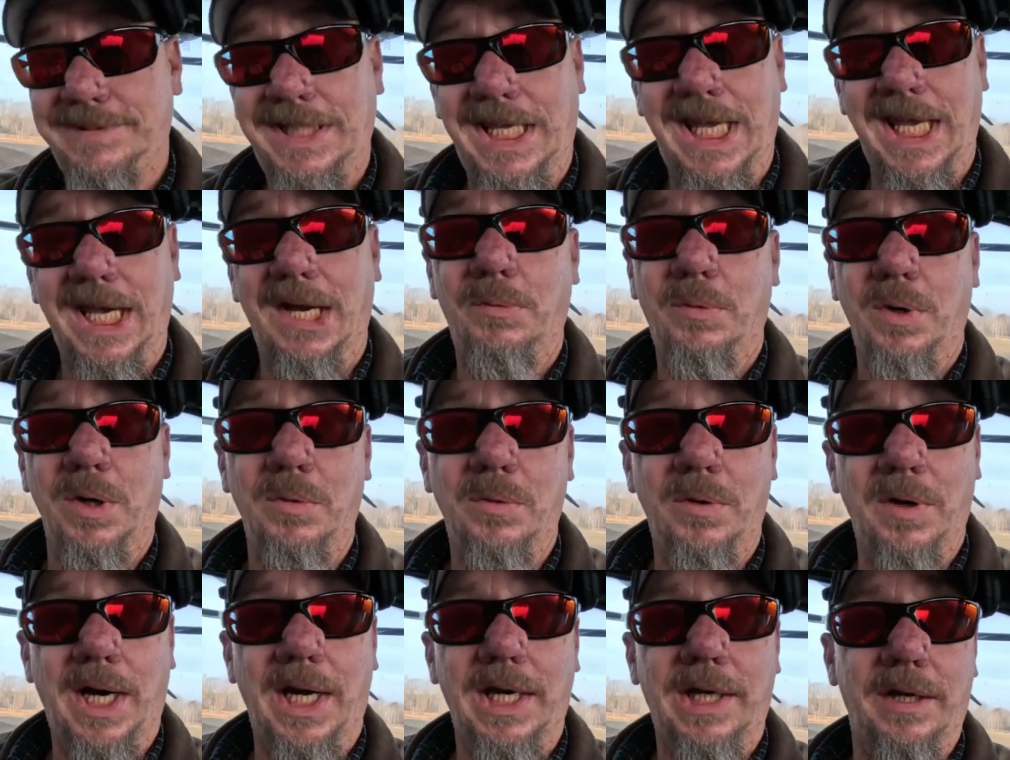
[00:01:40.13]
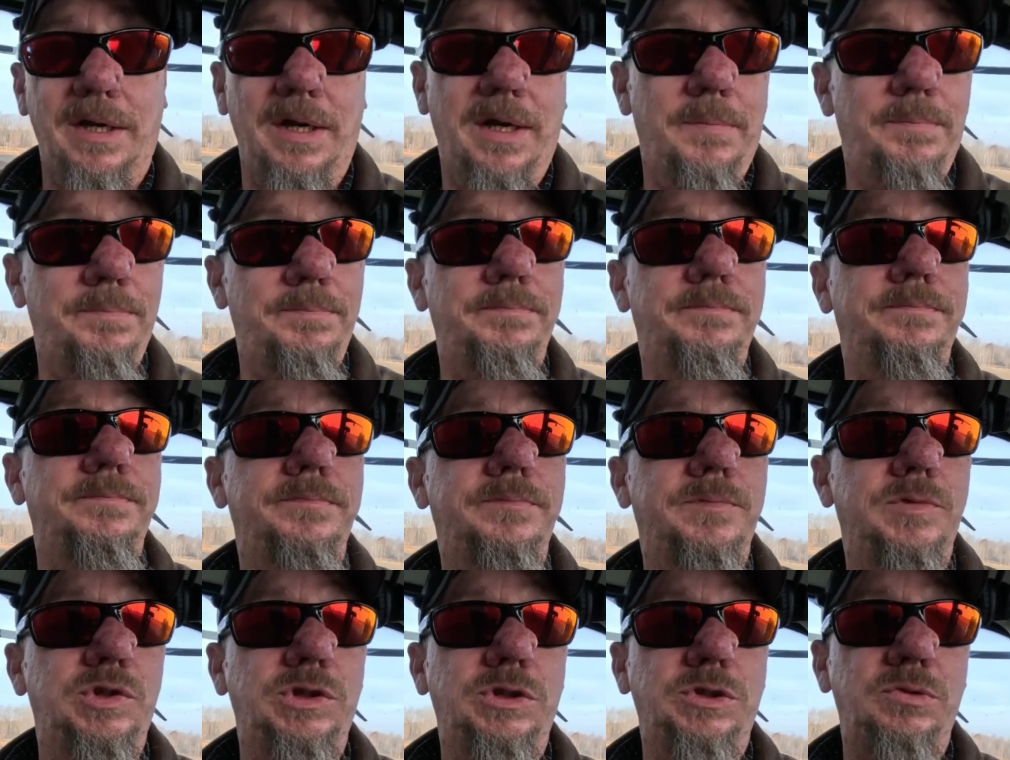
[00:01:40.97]
yeah, we're racking up
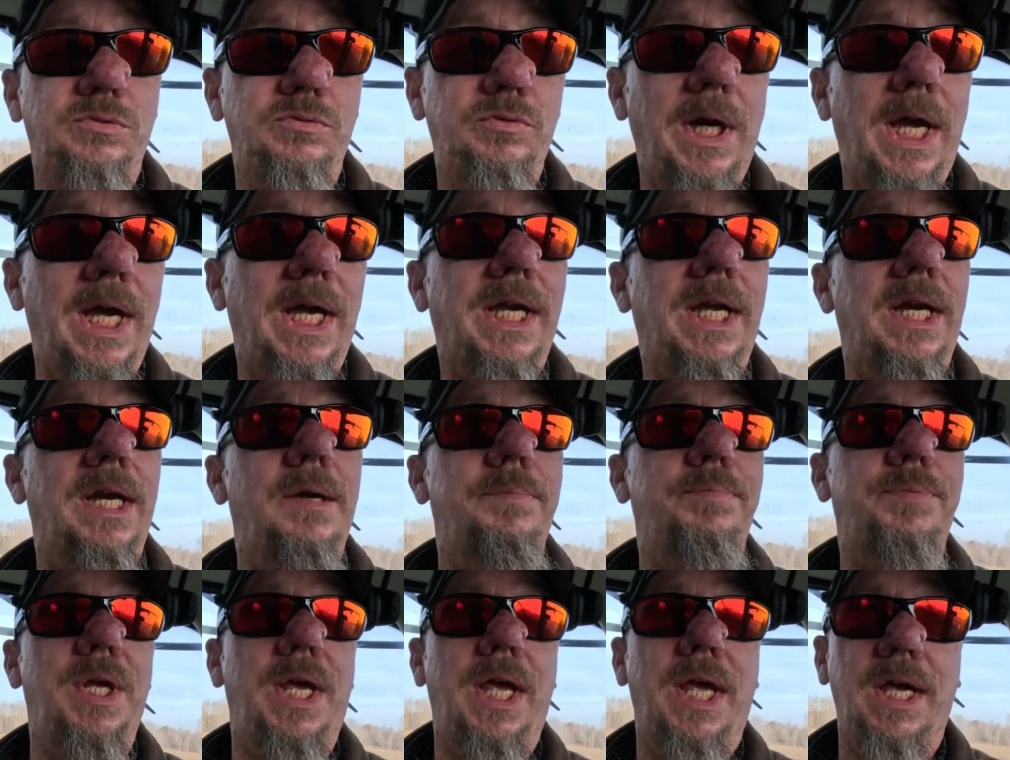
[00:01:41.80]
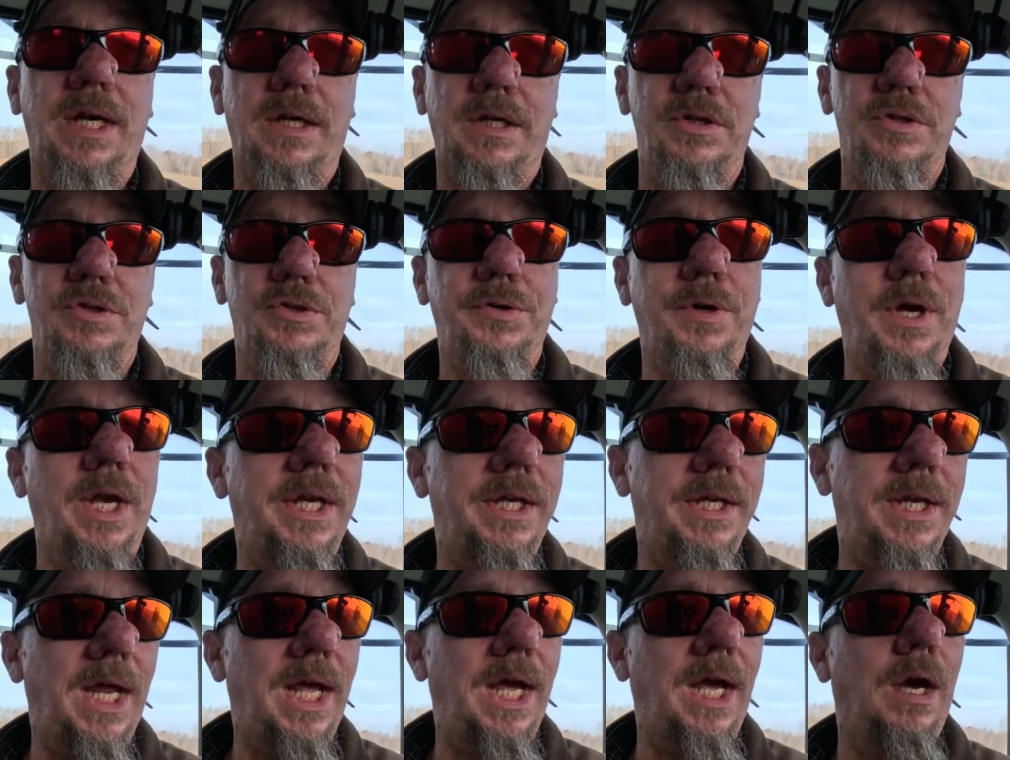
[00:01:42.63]
the acres
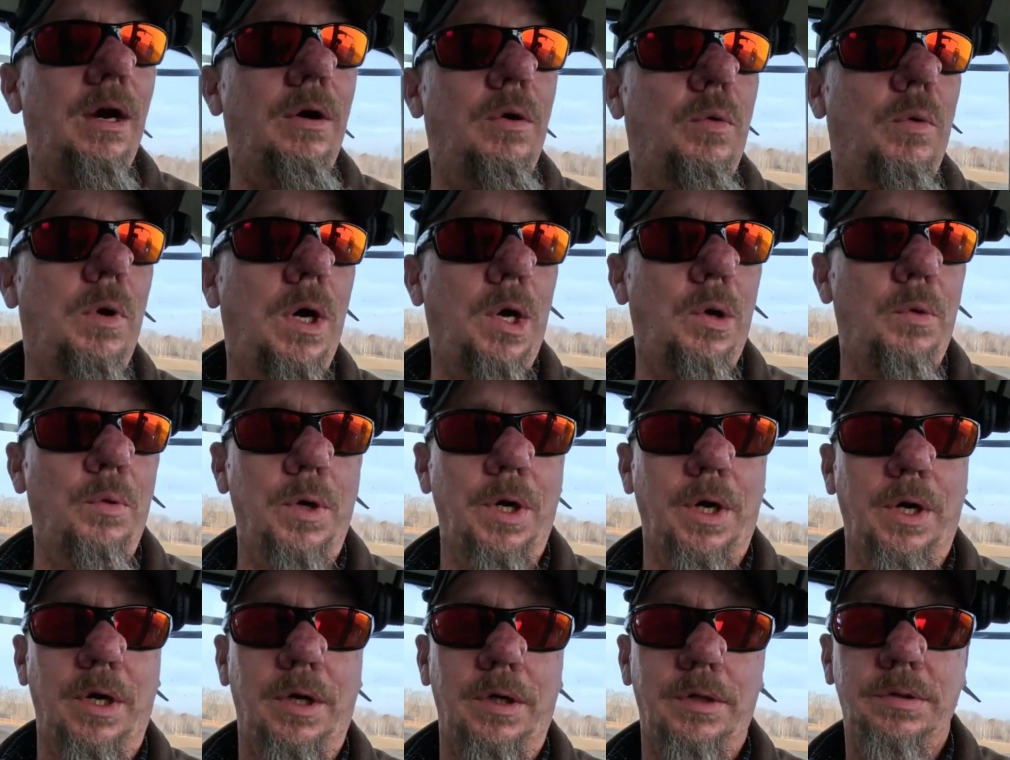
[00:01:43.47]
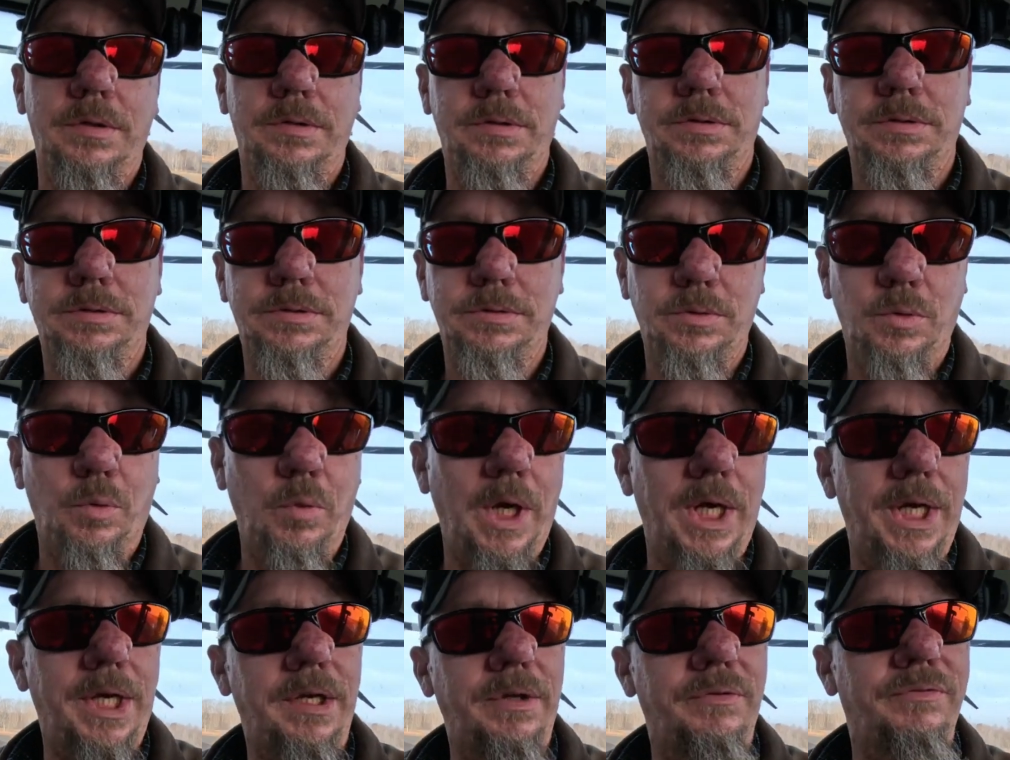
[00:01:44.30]
right now while we're
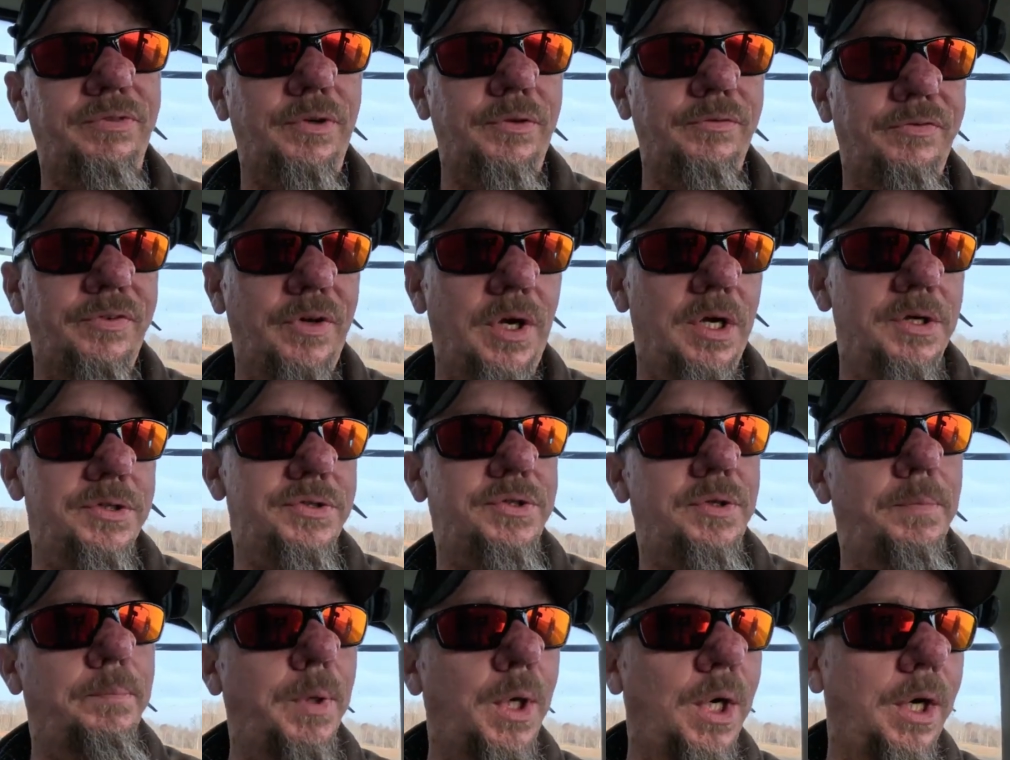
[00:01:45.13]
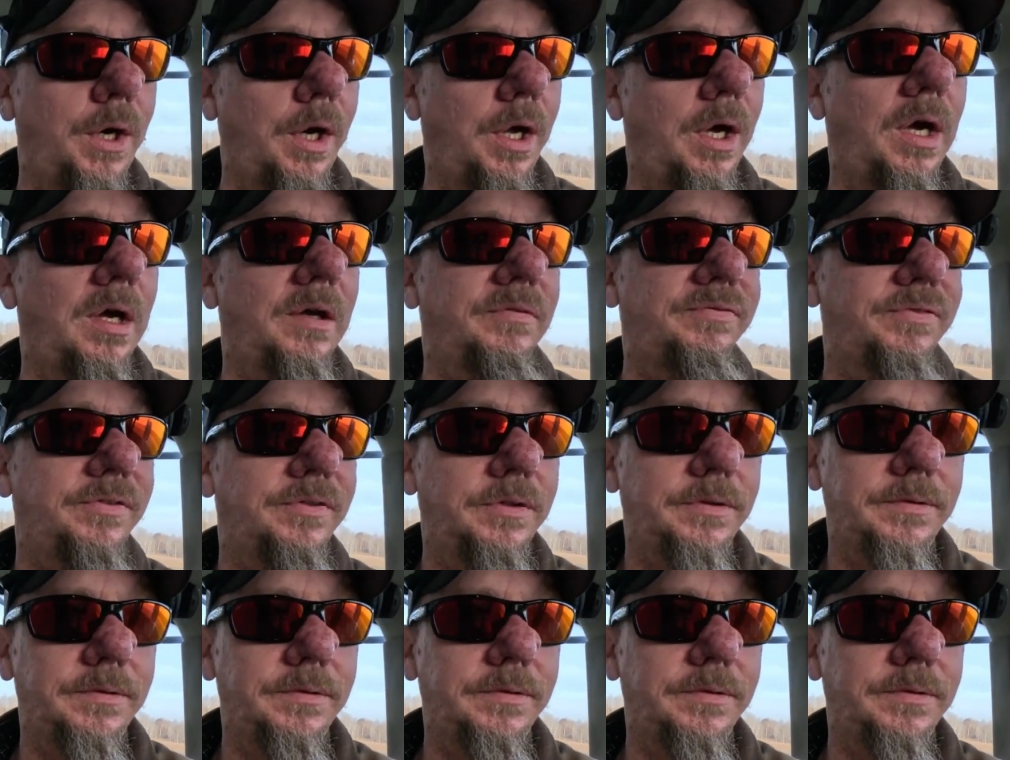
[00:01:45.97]
waiting for frost to burn off.